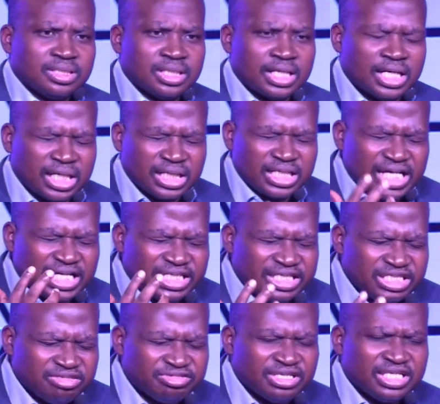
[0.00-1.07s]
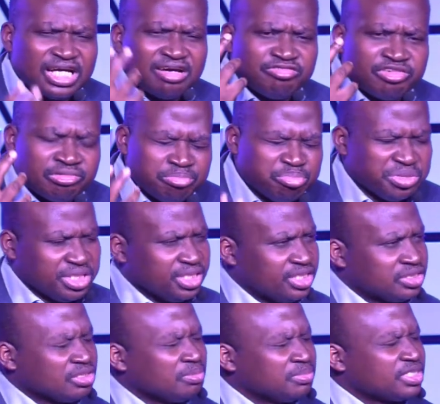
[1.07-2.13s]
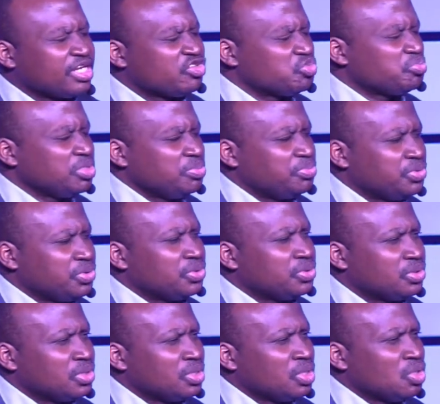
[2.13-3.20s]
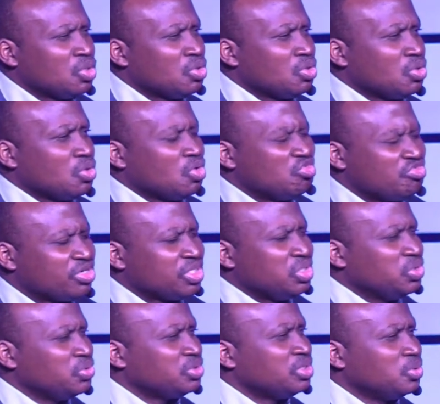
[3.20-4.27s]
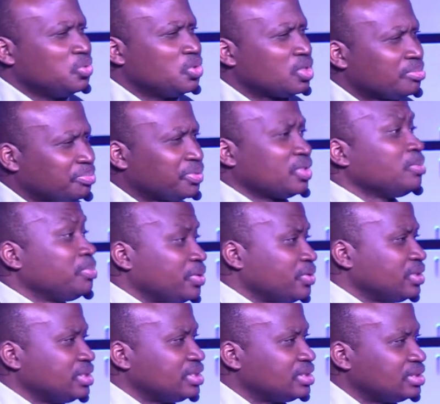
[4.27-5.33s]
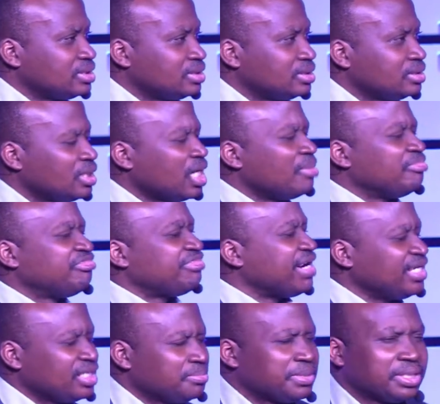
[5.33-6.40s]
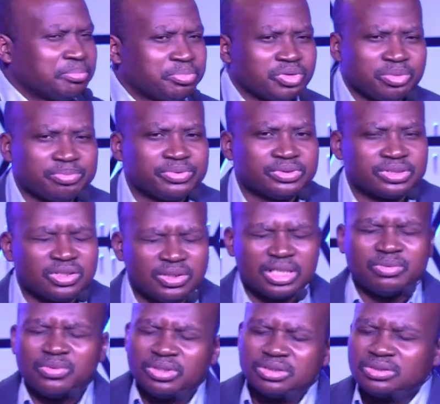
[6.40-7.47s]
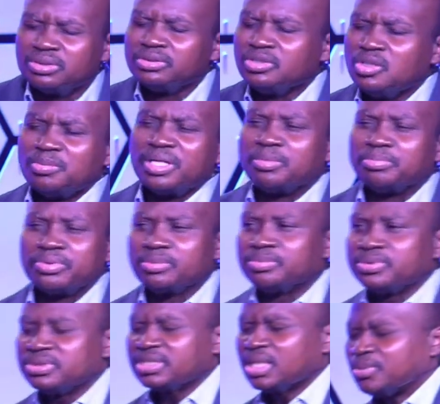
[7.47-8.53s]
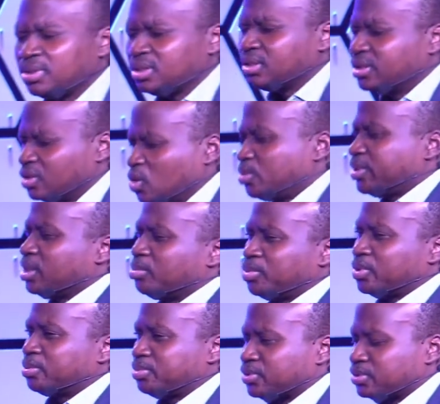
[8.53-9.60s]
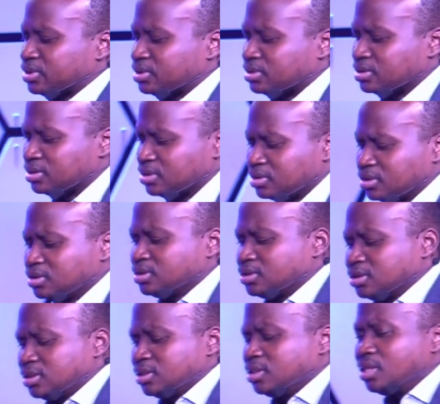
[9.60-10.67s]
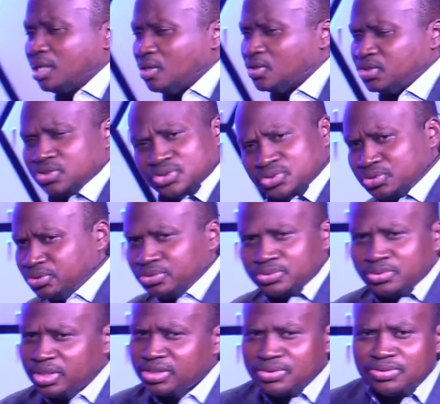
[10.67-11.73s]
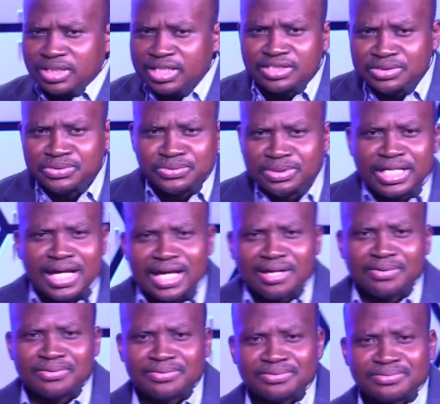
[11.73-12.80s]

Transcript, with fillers: How can I live a life of meaning? Sometimes people overuse the word purpose. I'm finding my purpose. Oh, I want to know my purpose. I want to know my purpose. No, just do what you can do now.